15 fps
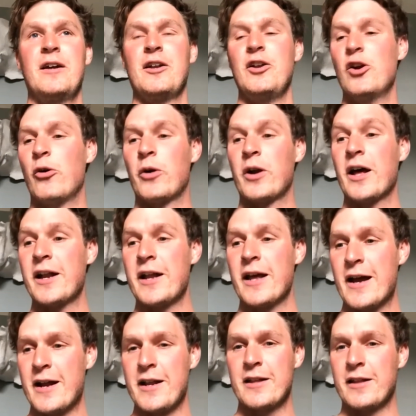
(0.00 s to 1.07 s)
No one had
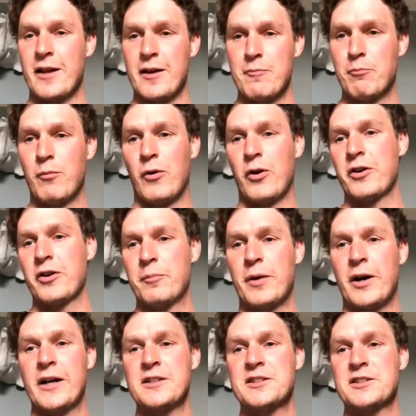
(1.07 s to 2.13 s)
any like modern
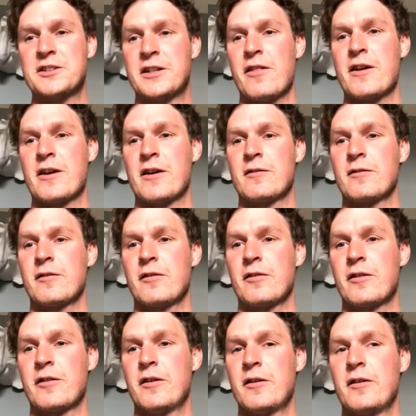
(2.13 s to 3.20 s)
bikes or anything.
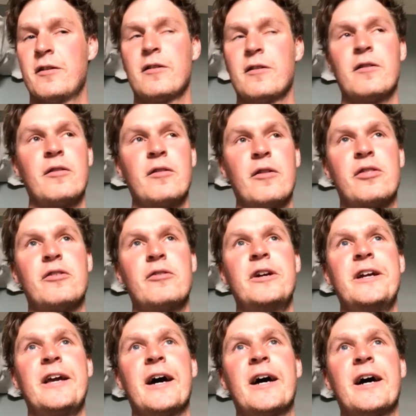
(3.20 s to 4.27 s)
The
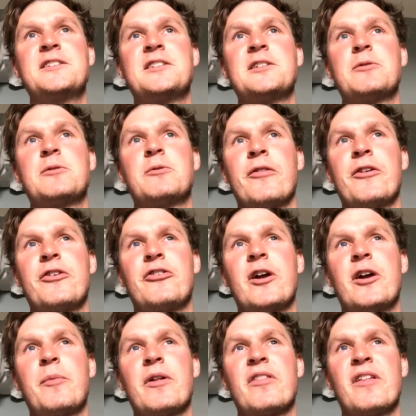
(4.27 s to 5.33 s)
3 guides that were on the
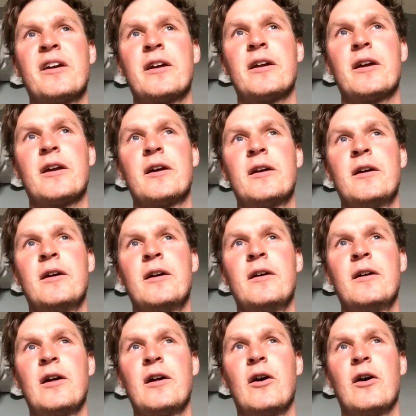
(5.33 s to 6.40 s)
trip, I think
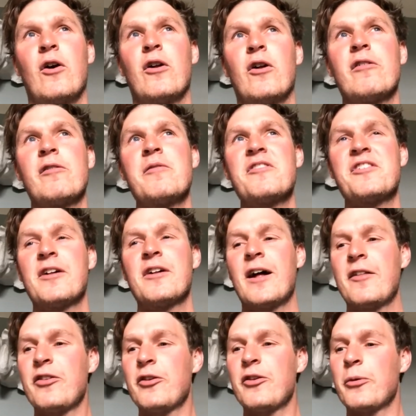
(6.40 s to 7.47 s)
all of them still
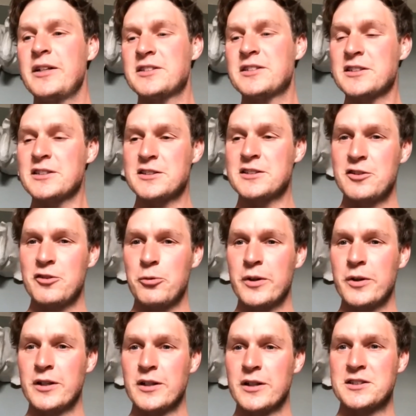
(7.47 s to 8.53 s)
had 26-inch
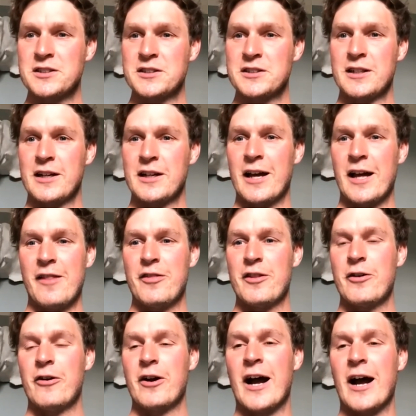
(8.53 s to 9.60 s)
wheels, and they
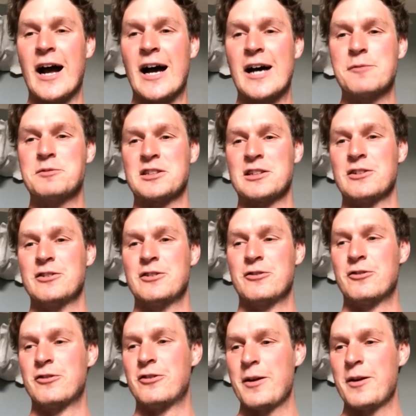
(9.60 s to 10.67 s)
were absolute
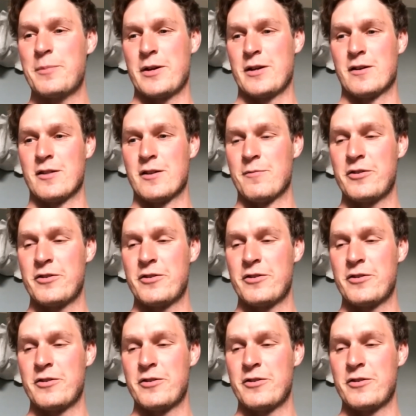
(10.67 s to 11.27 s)
ripping on them.